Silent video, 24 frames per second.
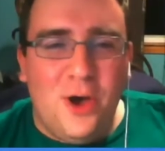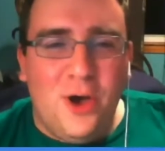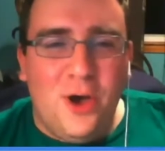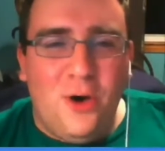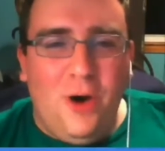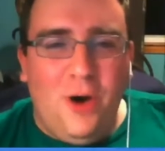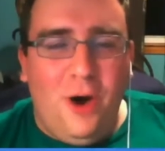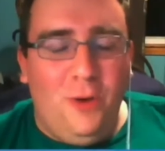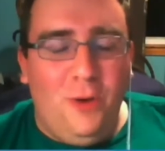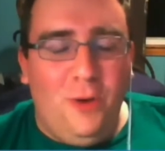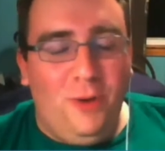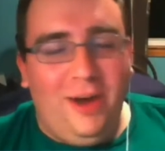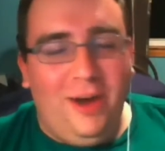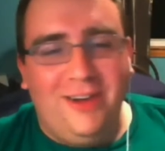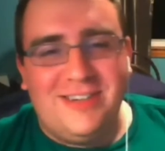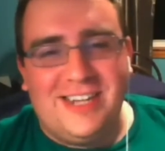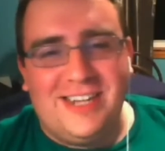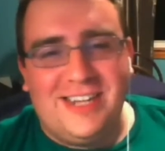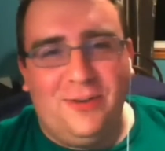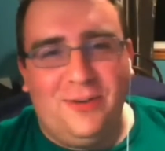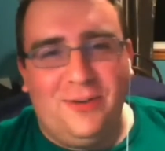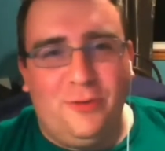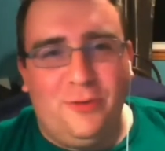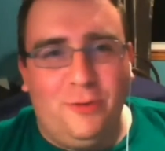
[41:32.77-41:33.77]
Oh, well, I
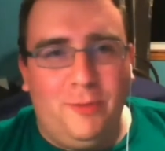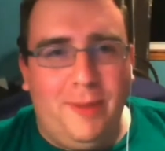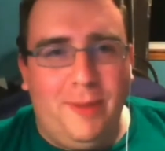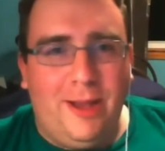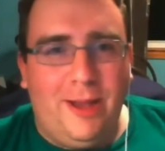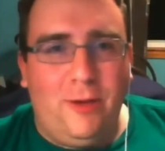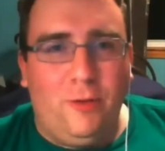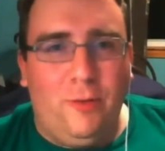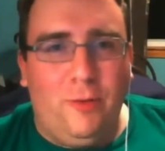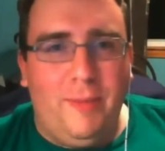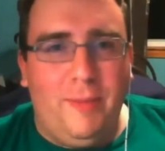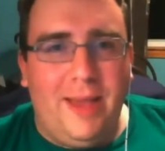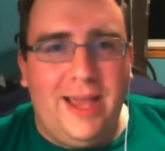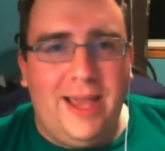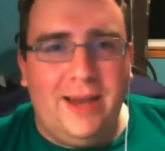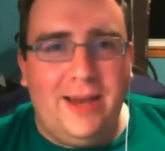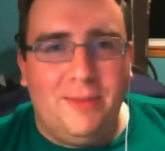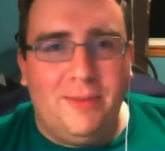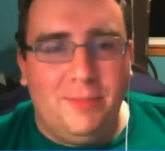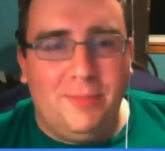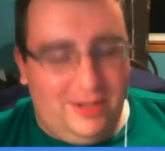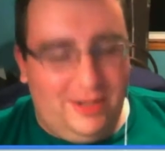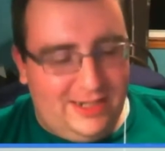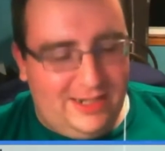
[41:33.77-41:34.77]
was thinking of Rebecca
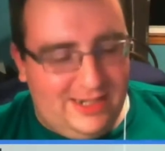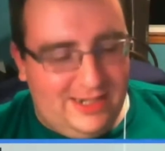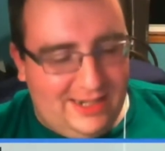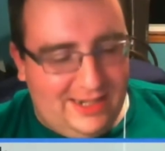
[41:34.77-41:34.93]
Romaine, but...